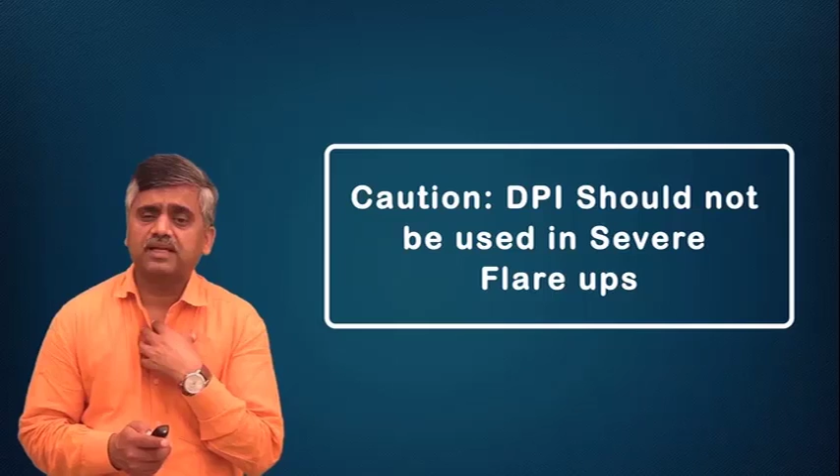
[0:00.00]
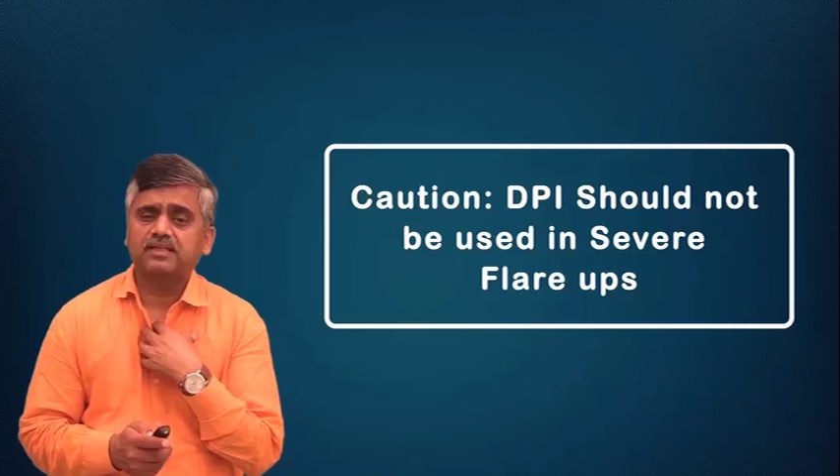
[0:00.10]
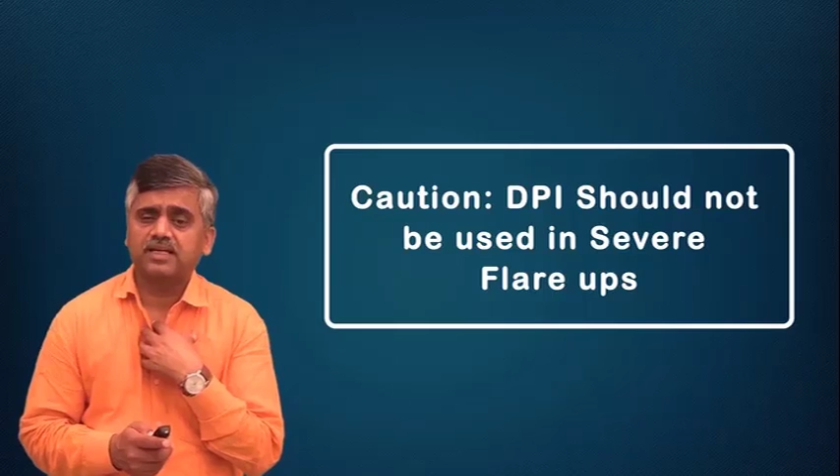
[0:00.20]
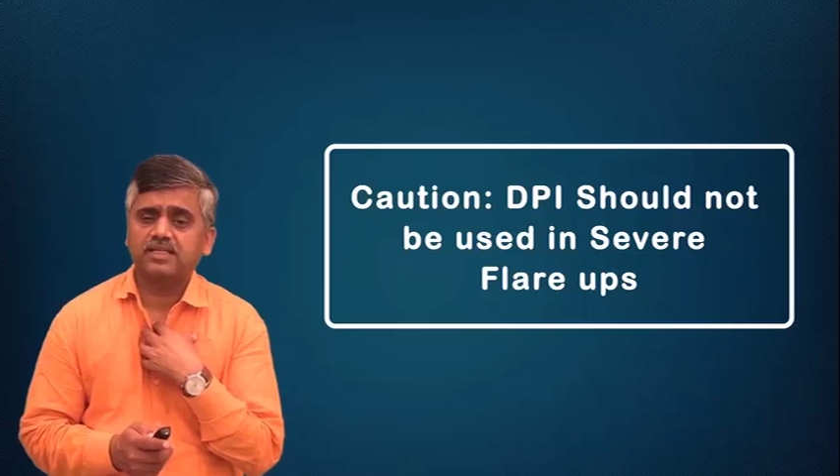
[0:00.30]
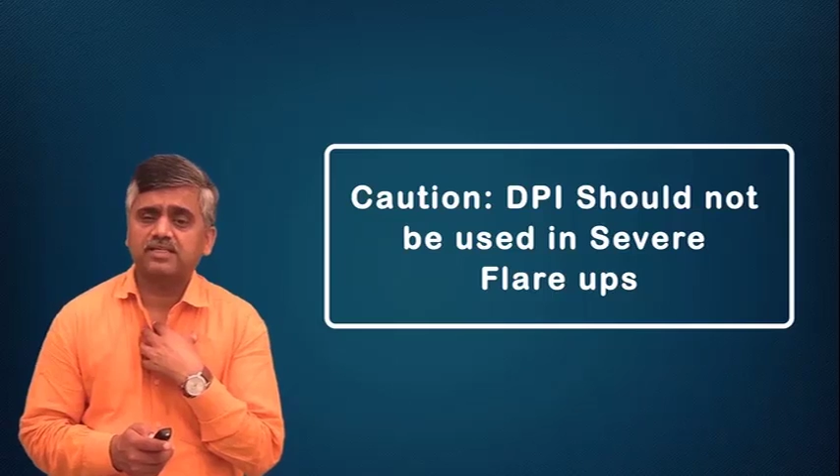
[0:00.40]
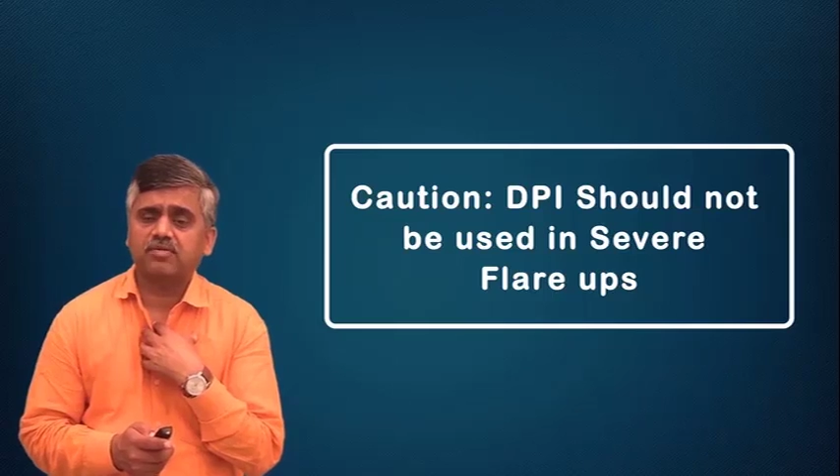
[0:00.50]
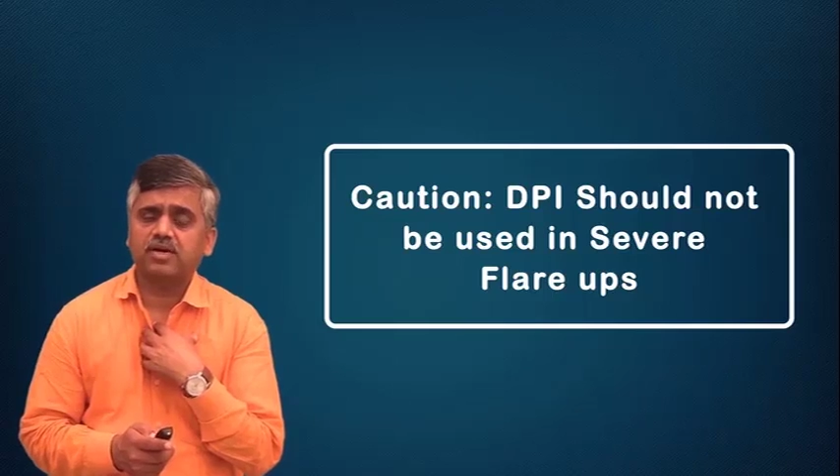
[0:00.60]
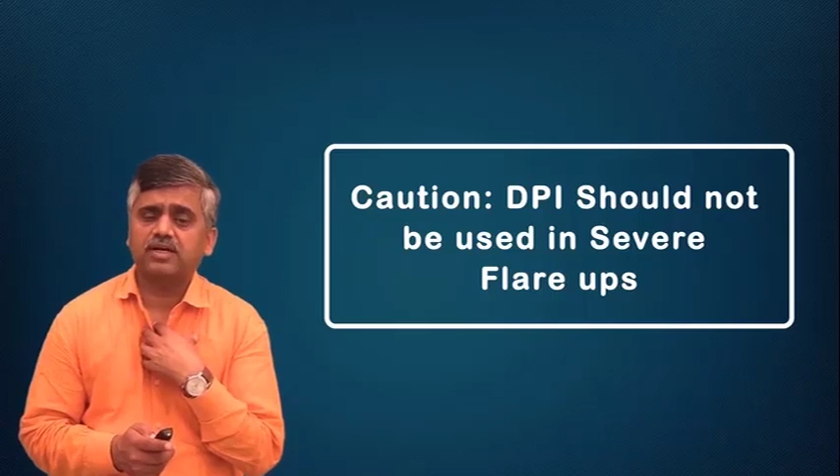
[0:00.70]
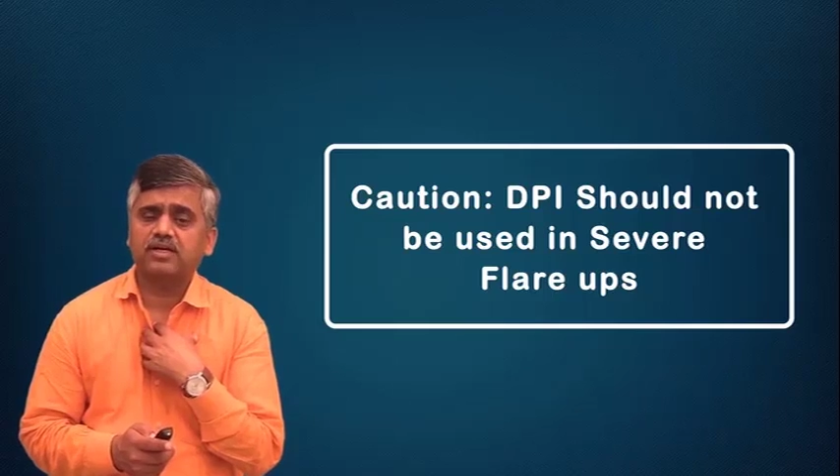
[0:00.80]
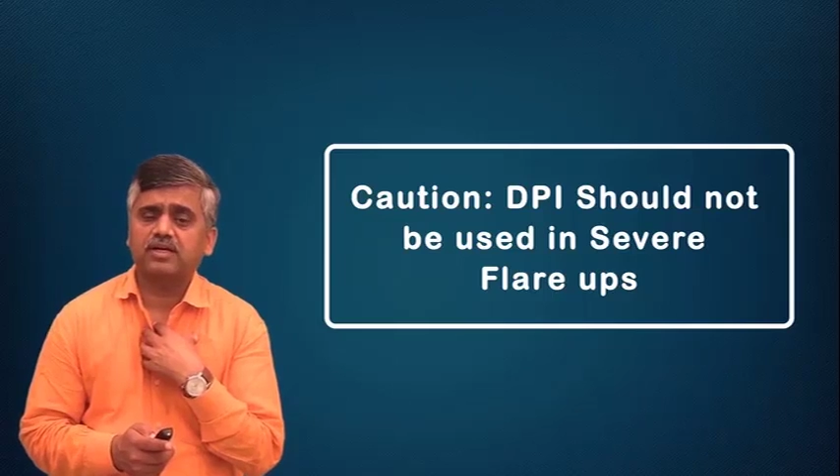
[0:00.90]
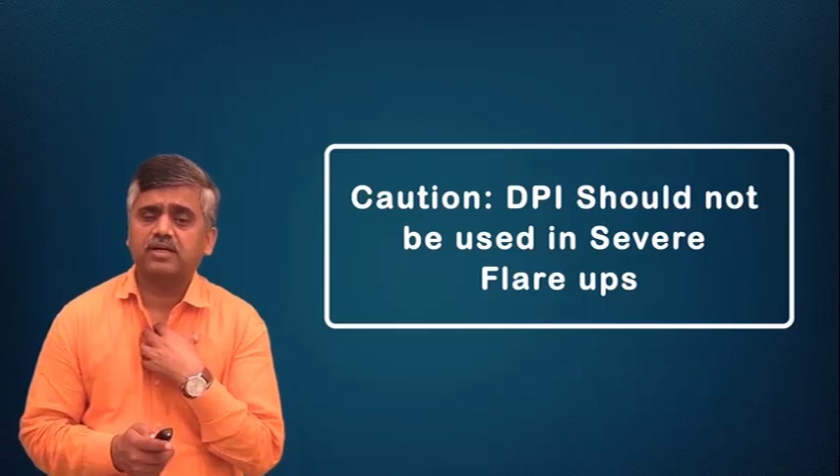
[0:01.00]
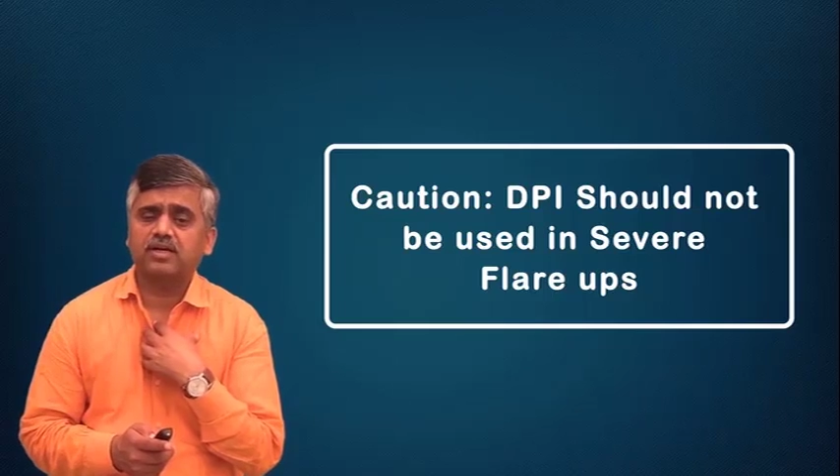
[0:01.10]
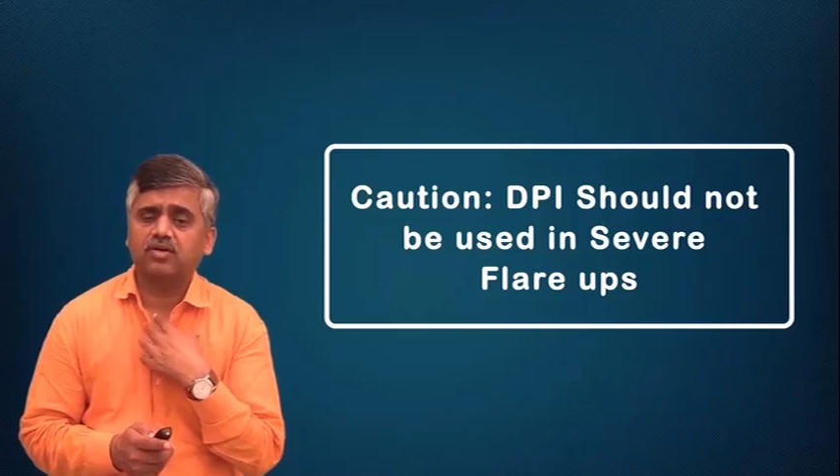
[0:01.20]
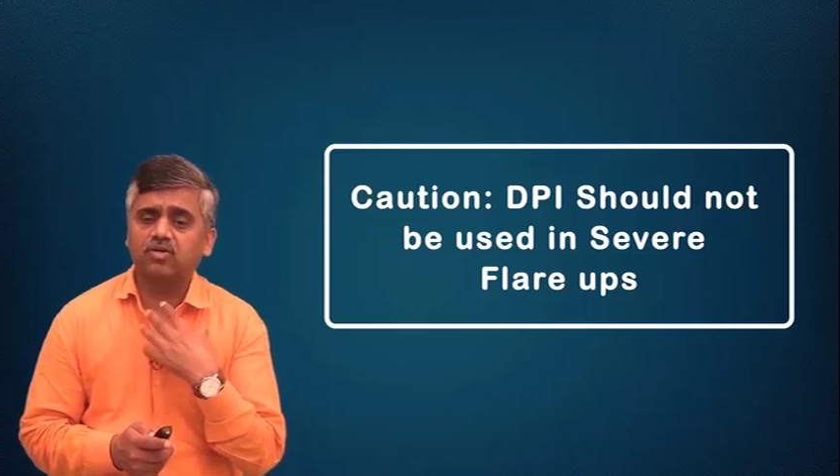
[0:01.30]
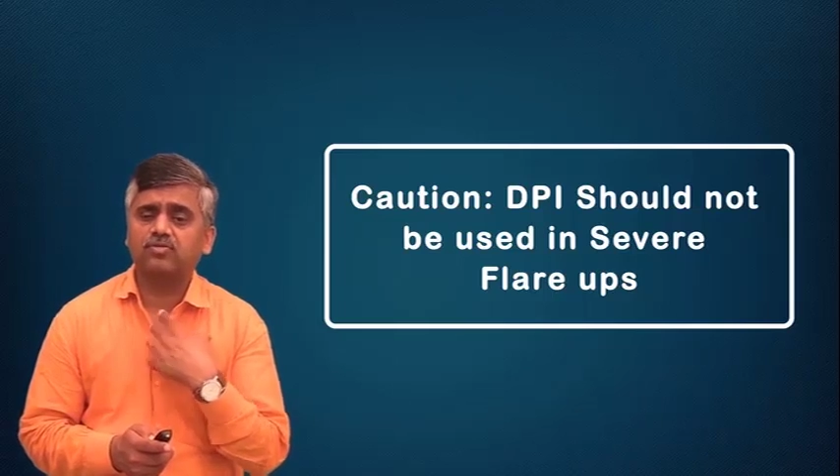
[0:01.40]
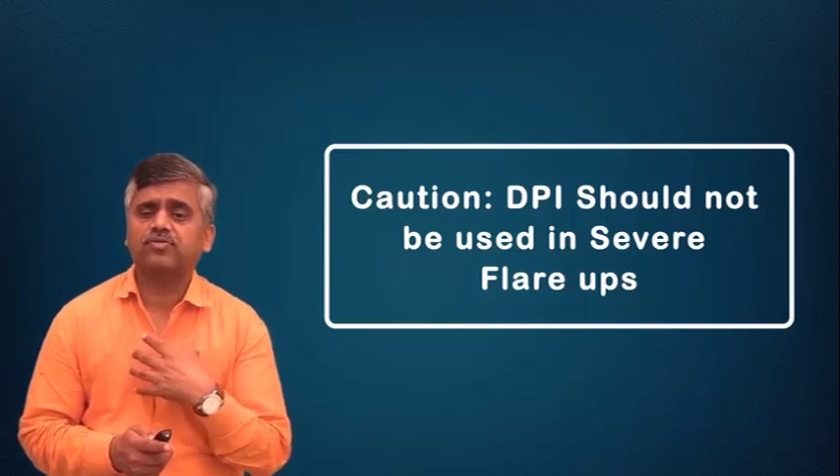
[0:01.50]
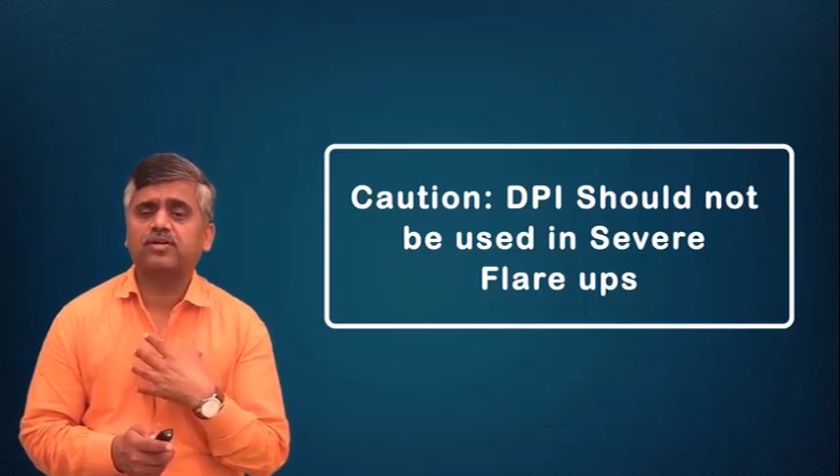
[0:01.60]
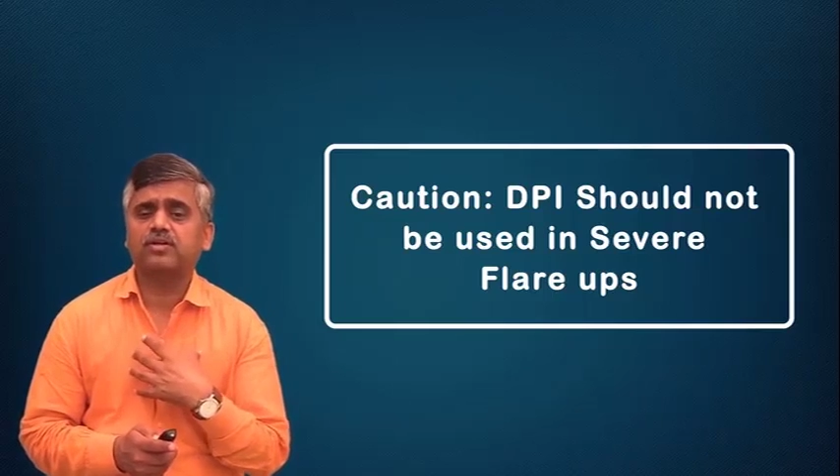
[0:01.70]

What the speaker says: and that is avoided, and a cold